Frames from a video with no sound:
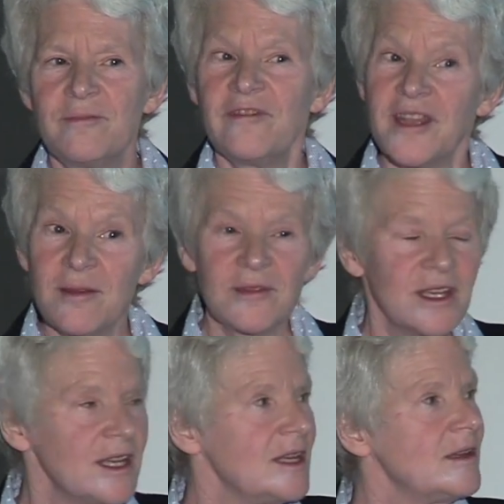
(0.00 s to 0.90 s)

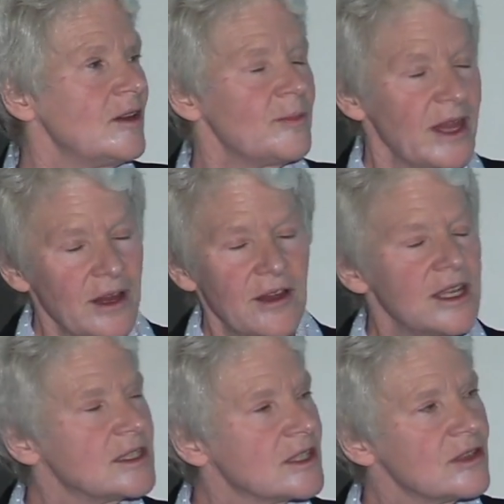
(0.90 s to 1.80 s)
family, her
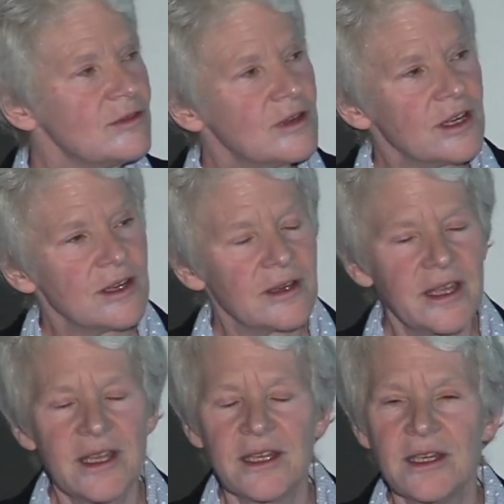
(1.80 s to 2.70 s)
parents, who were
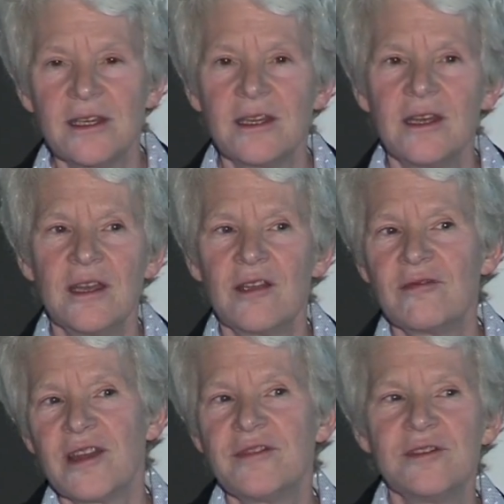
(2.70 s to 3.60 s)
in a
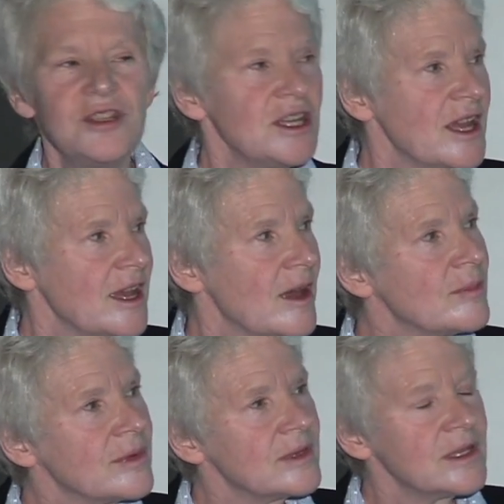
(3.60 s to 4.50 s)
refugee camp
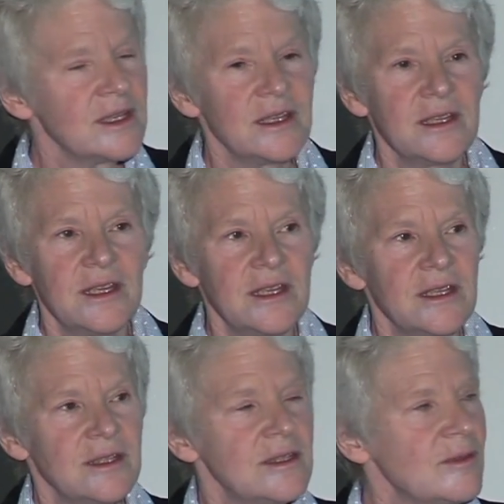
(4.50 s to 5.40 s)

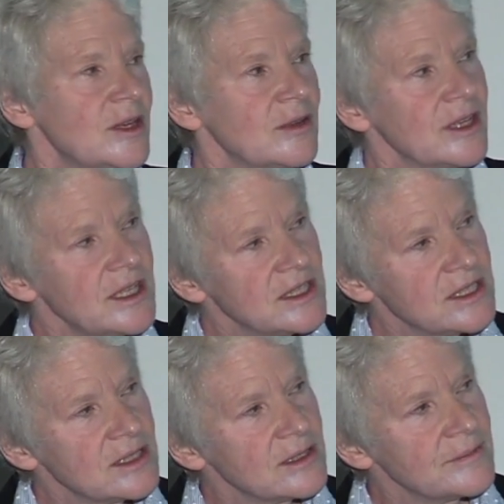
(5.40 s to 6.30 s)
in the Middle
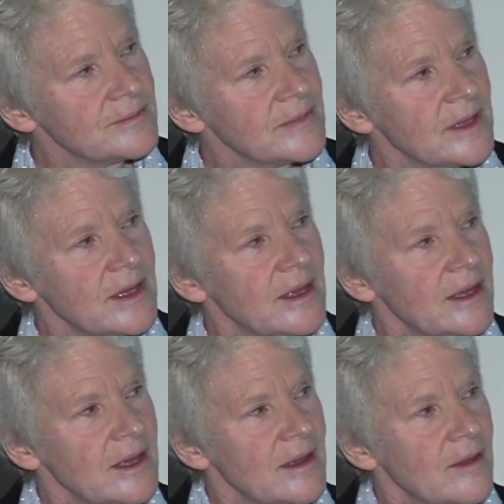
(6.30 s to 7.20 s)
East.
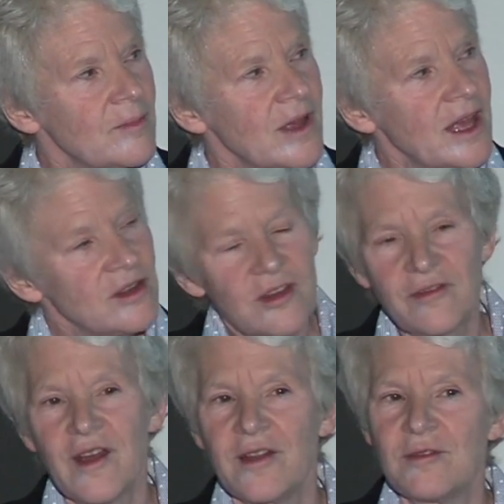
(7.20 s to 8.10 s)
And her
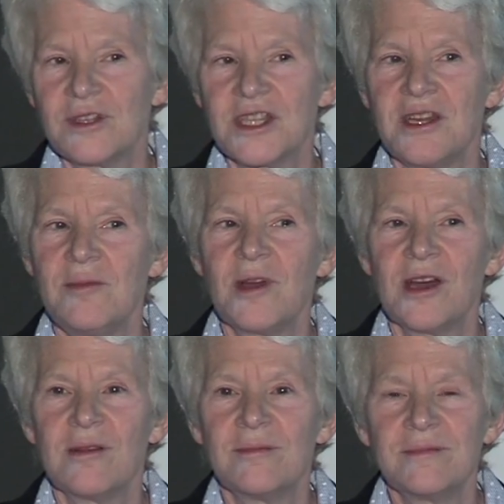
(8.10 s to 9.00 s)
father was an
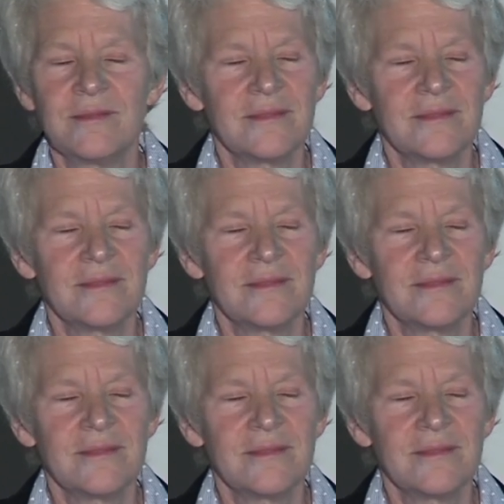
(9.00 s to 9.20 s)
imam.